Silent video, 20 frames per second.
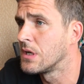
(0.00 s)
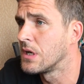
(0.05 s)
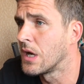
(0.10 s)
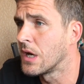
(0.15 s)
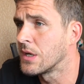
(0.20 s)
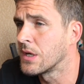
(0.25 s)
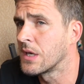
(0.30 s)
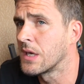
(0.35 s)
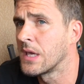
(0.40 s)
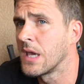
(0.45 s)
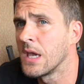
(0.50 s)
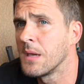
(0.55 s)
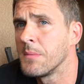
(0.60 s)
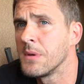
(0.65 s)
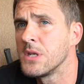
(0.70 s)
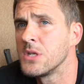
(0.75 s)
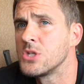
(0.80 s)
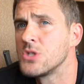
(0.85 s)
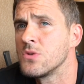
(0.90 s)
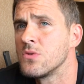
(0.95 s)
I came
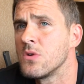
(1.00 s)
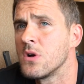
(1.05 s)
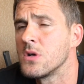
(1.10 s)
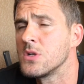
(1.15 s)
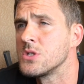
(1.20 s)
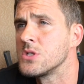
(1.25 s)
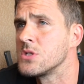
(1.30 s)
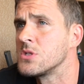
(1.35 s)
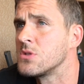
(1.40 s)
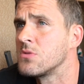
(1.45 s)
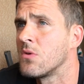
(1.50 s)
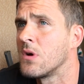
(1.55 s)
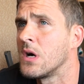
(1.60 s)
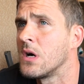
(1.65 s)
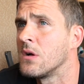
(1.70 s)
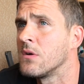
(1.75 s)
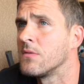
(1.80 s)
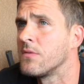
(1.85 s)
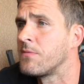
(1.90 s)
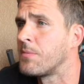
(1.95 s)
in
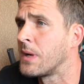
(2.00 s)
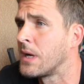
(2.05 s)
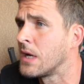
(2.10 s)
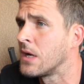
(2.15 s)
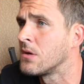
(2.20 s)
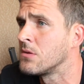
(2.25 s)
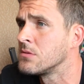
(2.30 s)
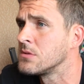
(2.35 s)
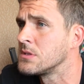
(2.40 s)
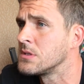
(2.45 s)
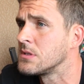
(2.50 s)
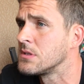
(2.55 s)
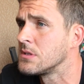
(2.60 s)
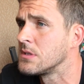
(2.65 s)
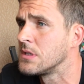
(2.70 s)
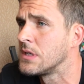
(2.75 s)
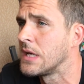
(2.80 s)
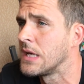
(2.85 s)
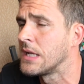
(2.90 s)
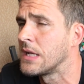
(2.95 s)
212 pounds,
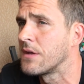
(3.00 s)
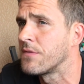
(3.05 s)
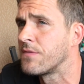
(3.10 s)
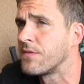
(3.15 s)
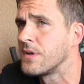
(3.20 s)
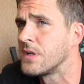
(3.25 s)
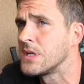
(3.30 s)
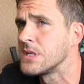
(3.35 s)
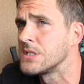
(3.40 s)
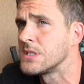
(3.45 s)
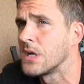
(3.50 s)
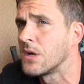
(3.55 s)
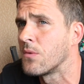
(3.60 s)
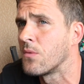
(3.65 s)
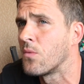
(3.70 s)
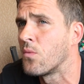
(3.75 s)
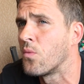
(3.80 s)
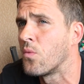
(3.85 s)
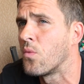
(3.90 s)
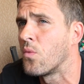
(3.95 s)
and I finished at
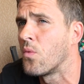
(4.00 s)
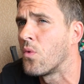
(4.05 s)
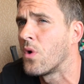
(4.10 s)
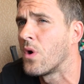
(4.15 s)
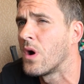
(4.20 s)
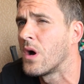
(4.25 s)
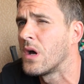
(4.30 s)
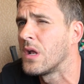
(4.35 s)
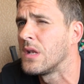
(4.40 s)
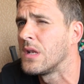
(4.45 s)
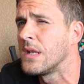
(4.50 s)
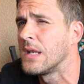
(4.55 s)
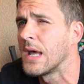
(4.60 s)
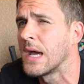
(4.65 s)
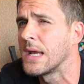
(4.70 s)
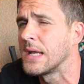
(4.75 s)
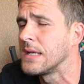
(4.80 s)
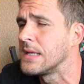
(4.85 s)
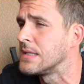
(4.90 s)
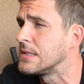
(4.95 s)

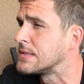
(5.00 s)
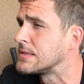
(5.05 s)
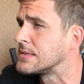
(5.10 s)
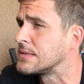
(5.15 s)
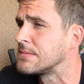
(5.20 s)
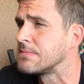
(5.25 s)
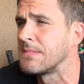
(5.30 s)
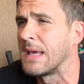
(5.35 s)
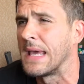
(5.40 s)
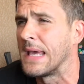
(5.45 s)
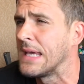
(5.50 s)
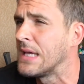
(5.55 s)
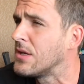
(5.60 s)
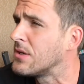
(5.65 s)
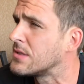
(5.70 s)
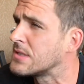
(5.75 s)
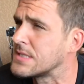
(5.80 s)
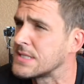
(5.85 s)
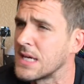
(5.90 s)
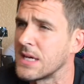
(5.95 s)
198
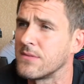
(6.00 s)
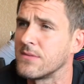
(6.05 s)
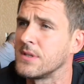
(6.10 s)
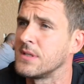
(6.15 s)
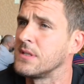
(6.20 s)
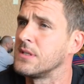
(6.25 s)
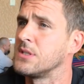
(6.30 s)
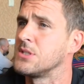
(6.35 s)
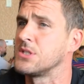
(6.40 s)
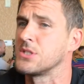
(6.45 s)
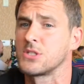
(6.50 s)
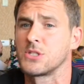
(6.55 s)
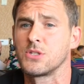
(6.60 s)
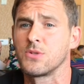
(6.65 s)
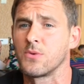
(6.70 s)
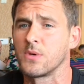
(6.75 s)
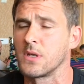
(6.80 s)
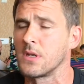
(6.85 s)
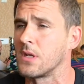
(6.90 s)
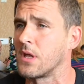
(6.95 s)
or 7, just
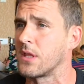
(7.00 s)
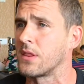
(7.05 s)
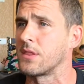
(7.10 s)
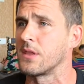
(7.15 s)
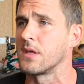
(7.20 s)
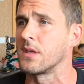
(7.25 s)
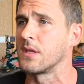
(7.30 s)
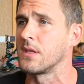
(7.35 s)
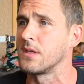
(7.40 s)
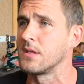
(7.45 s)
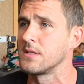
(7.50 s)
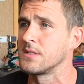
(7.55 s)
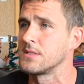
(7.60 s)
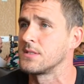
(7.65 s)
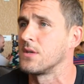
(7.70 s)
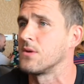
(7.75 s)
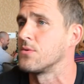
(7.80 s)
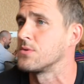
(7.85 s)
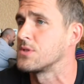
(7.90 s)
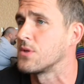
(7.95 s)
doing nothing.
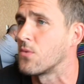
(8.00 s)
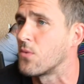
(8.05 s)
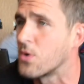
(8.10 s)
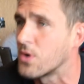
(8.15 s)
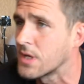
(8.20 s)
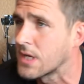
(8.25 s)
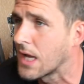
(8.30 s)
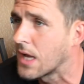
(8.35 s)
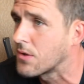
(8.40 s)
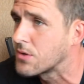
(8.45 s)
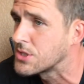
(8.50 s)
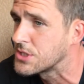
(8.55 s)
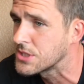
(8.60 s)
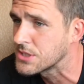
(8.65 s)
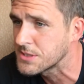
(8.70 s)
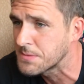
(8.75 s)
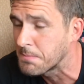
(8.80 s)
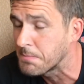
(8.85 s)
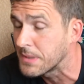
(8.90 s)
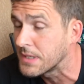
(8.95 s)
So it was a workout
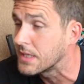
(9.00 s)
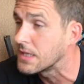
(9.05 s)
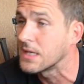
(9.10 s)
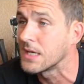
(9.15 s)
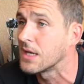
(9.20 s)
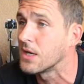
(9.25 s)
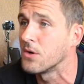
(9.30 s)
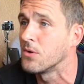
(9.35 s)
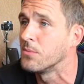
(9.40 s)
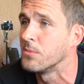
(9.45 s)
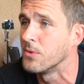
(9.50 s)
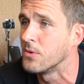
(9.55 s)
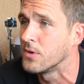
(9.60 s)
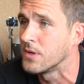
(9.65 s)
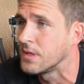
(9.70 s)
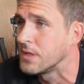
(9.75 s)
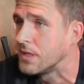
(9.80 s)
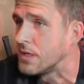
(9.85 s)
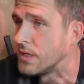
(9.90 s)
just being Hellboy.